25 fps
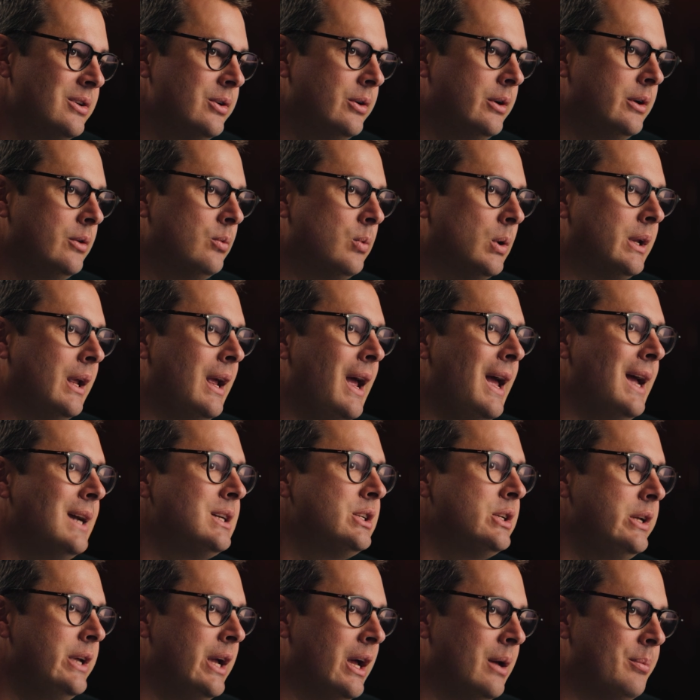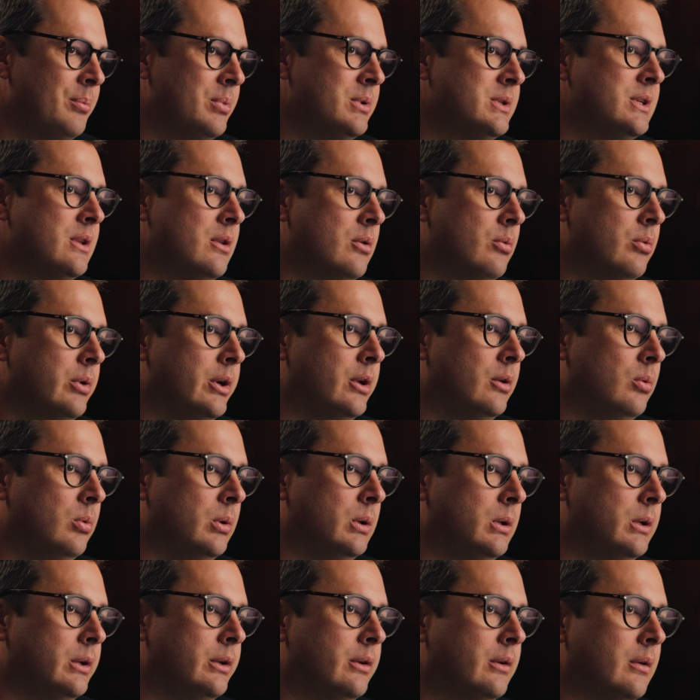look at what actually happens in the real
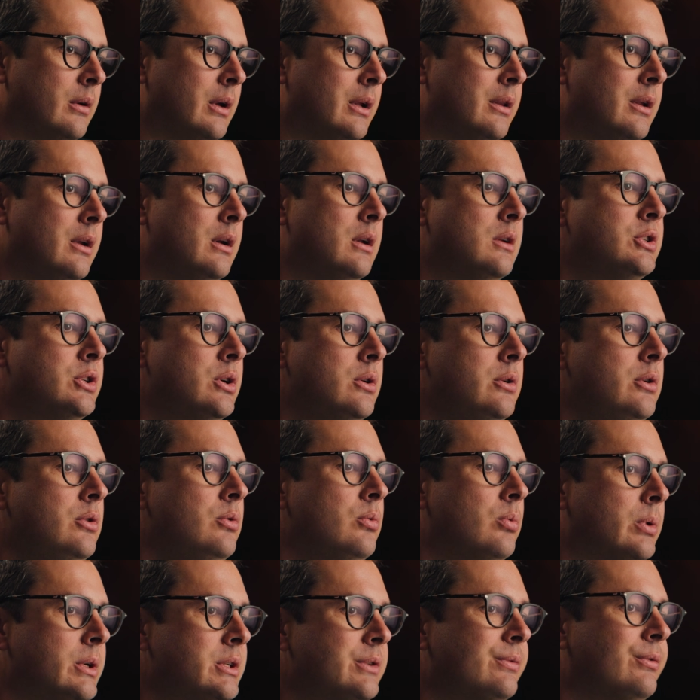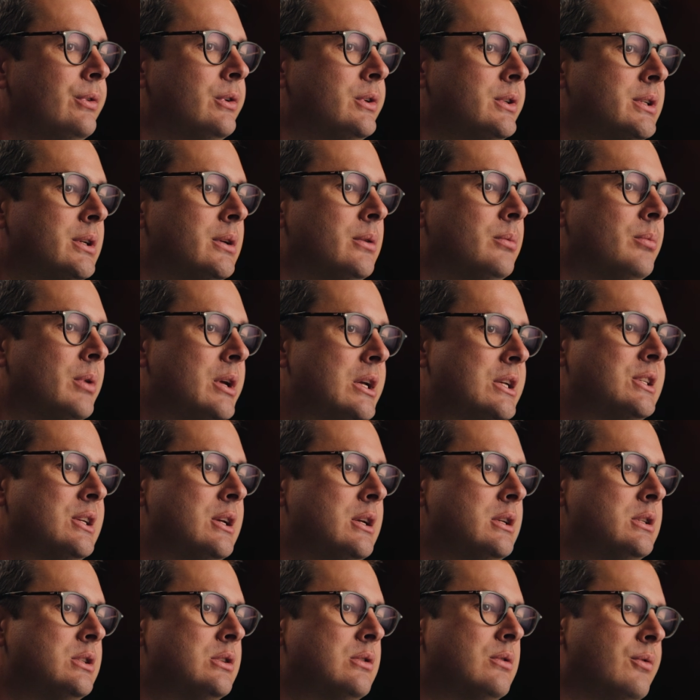world, and then I'll show you which filter makes
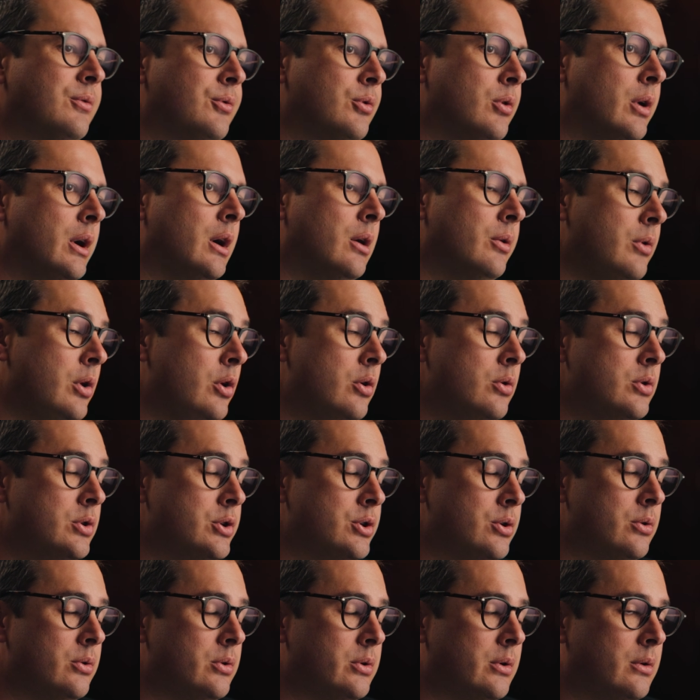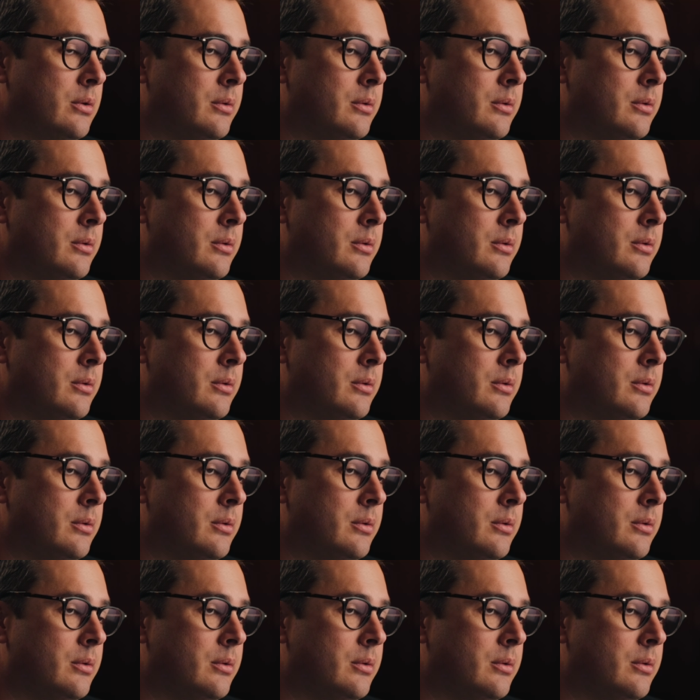sense for how you shoot.